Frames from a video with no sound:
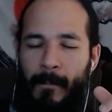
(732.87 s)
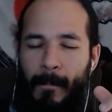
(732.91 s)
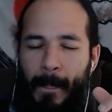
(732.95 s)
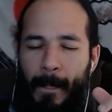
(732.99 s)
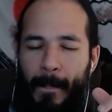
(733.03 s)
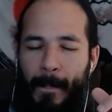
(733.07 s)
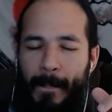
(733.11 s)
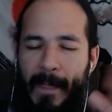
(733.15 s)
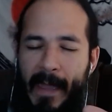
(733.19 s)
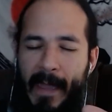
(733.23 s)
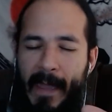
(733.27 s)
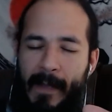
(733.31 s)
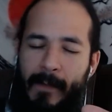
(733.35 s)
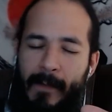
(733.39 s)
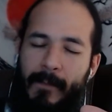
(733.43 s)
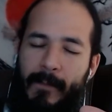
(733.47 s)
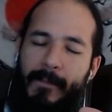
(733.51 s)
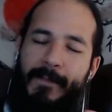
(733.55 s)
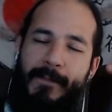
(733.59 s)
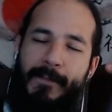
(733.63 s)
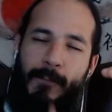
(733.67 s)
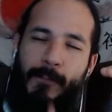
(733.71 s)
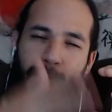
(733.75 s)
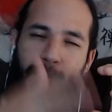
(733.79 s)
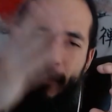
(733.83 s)
Then
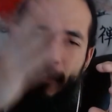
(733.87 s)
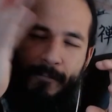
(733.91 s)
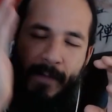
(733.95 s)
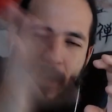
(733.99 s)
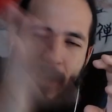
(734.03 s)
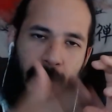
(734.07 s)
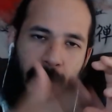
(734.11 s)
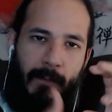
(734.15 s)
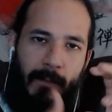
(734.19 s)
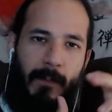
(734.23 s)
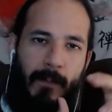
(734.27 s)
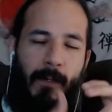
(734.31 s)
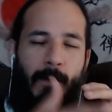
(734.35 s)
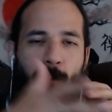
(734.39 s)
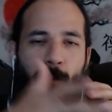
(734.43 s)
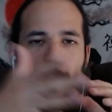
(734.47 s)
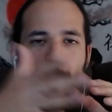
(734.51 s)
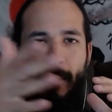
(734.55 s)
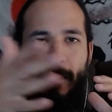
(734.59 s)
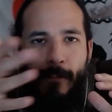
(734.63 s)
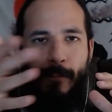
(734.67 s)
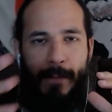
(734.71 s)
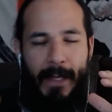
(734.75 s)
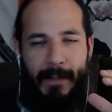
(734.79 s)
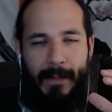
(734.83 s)
through the veil, we
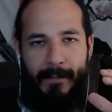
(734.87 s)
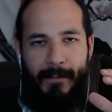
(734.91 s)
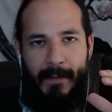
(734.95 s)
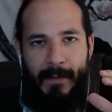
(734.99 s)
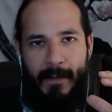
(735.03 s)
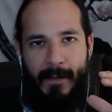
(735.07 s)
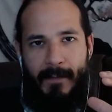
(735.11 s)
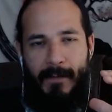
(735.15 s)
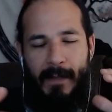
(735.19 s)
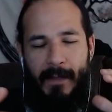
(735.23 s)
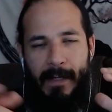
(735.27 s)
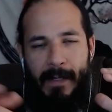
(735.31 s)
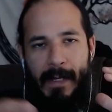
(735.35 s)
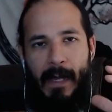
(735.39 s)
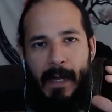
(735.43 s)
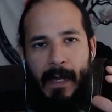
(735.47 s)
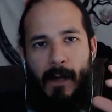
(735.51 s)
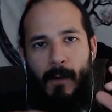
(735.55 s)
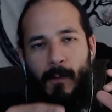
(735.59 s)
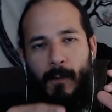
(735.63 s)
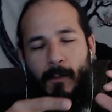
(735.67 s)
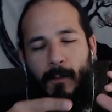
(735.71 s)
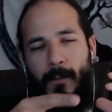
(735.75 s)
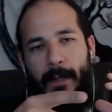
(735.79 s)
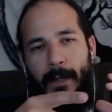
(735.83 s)
create this, and
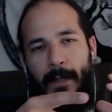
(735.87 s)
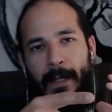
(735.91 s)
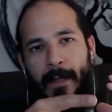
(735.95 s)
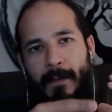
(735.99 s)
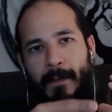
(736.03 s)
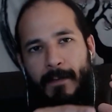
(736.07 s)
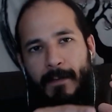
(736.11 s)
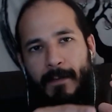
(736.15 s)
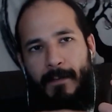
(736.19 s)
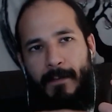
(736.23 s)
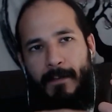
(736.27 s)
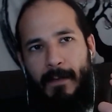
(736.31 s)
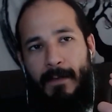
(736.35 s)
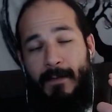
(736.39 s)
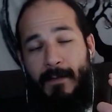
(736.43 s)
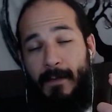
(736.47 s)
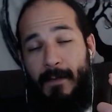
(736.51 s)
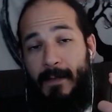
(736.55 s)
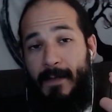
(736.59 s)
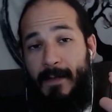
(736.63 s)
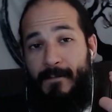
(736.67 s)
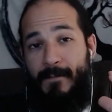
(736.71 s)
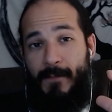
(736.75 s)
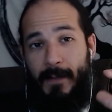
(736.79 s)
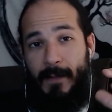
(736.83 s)
now is a
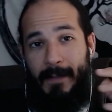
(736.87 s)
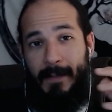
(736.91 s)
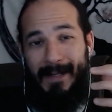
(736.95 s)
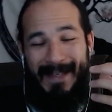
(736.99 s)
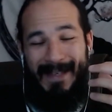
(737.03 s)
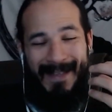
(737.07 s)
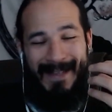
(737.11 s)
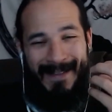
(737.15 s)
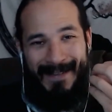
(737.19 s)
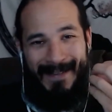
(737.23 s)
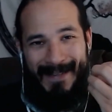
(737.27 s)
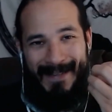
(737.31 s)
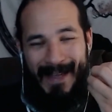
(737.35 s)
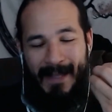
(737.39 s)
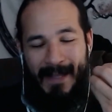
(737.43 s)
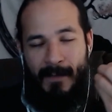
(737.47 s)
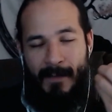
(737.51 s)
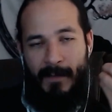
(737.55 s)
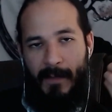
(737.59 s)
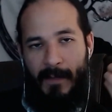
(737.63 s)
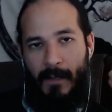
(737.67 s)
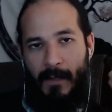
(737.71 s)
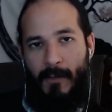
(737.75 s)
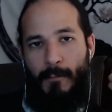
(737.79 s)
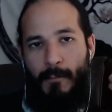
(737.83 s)
different
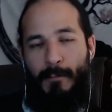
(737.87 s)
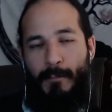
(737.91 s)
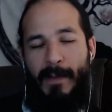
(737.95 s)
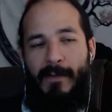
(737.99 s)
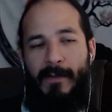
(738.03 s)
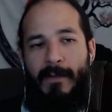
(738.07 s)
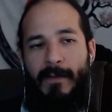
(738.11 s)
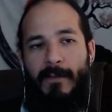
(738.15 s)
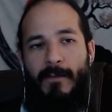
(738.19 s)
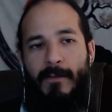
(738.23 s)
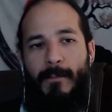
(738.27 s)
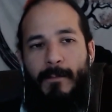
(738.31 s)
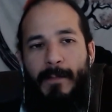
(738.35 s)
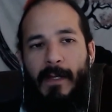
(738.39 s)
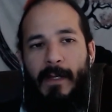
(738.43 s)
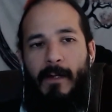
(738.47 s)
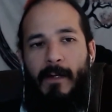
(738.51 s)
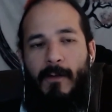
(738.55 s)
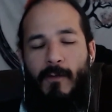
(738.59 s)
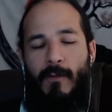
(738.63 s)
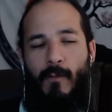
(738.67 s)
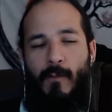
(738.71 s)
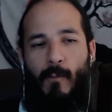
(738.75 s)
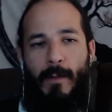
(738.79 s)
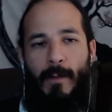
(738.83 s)
intense experience
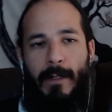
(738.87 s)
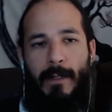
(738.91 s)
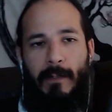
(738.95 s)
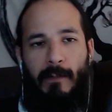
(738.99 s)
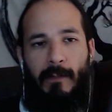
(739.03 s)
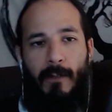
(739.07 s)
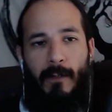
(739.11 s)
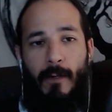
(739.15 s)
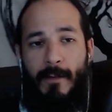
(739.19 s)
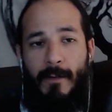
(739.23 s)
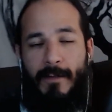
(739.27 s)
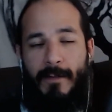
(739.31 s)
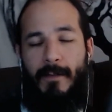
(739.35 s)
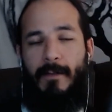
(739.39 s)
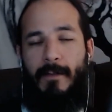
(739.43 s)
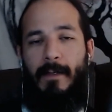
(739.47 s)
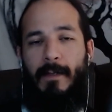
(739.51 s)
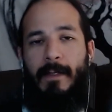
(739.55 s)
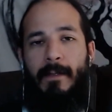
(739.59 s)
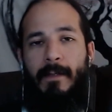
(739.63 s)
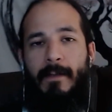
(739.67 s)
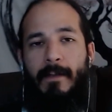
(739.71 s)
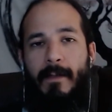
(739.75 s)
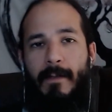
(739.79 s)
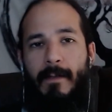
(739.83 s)
because we're lost
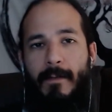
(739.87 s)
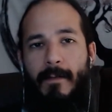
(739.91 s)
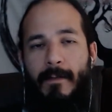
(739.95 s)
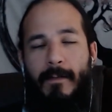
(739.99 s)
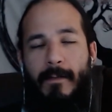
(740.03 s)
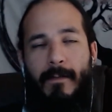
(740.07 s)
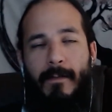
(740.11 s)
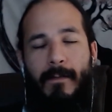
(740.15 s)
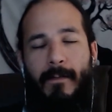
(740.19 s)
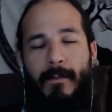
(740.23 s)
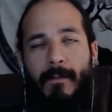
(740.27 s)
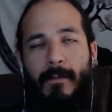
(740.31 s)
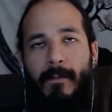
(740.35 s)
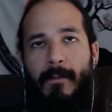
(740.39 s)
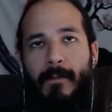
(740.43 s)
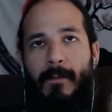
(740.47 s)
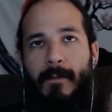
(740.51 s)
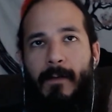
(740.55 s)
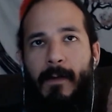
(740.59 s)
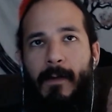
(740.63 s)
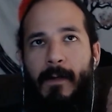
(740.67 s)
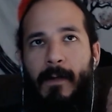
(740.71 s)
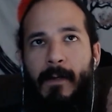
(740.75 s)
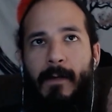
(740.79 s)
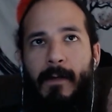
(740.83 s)
in this
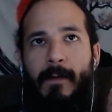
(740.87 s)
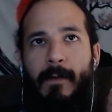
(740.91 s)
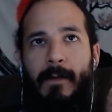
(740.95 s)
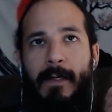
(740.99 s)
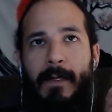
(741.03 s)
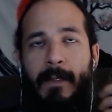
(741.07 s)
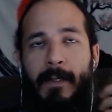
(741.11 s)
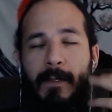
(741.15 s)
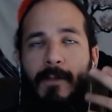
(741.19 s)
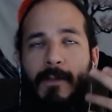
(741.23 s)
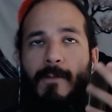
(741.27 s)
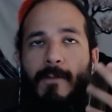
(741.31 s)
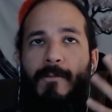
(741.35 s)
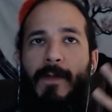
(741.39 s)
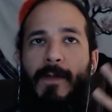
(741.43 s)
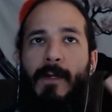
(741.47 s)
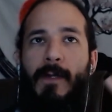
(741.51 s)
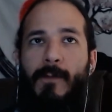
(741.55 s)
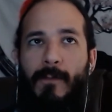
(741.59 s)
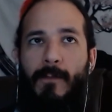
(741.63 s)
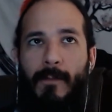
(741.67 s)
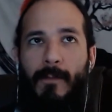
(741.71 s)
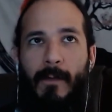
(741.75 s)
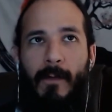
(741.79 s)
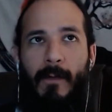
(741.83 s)

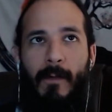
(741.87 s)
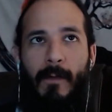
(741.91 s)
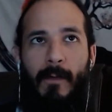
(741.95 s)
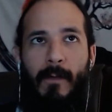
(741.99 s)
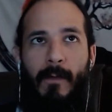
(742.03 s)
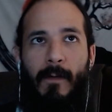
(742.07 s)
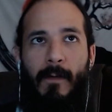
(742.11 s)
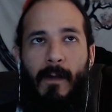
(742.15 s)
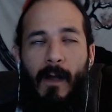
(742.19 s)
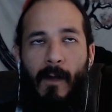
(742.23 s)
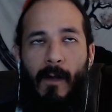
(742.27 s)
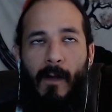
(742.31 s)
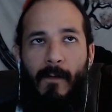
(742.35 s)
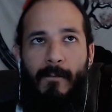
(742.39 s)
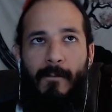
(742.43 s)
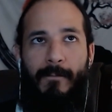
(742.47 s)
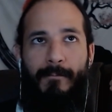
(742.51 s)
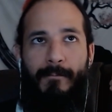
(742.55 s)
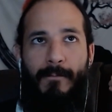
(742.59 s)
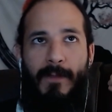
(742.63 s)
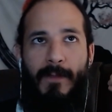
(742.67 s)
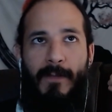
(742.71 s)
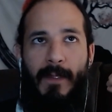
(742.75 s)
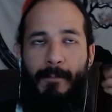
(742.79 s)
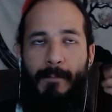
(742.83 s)
view of
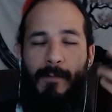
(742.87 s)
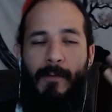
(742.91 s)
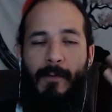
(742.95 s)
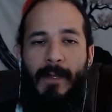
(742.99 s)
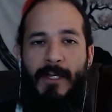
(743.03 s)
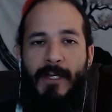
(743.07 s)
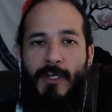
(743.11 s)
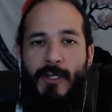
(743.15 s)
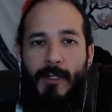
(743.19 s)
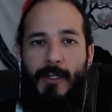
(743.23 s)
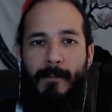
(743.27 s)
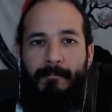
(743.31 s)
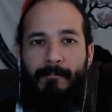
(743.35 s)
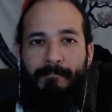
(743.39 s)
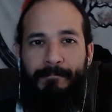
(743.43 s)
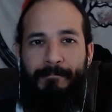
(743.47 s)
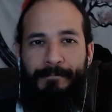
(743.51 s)
separation.